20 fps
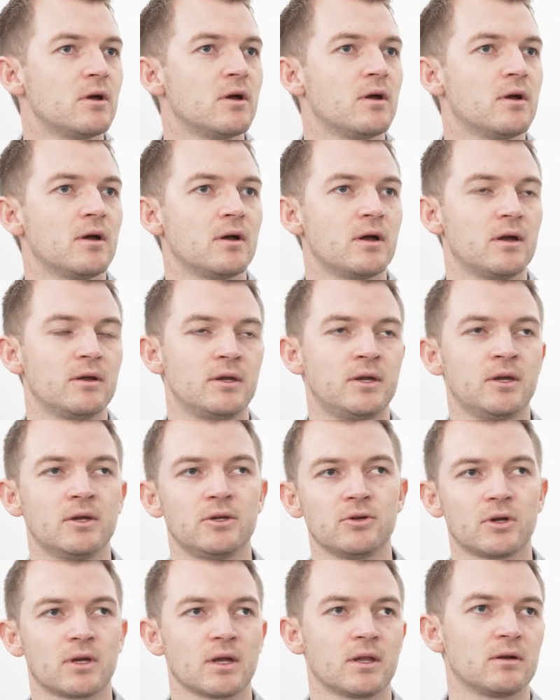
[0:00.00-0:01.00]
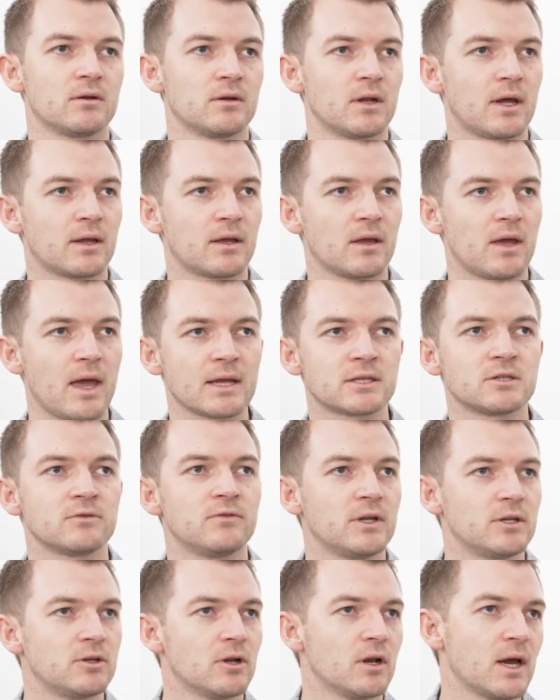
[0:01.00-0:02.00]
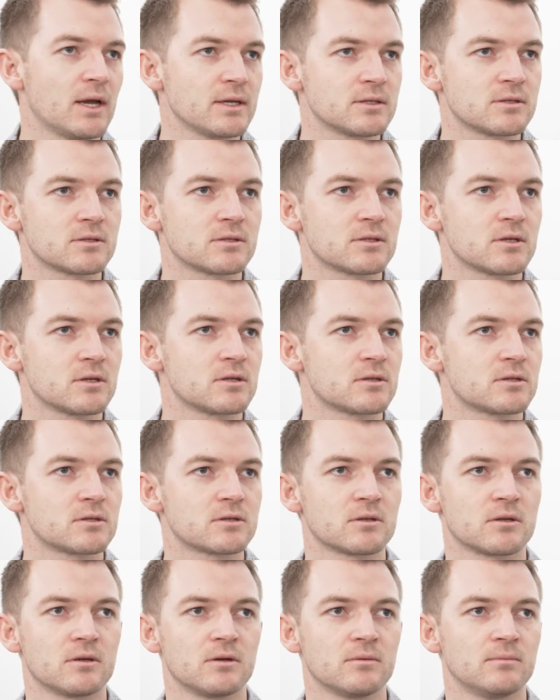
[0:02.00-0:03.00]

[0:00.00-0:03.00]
Mm-hmm. Here you can like activate your licenses,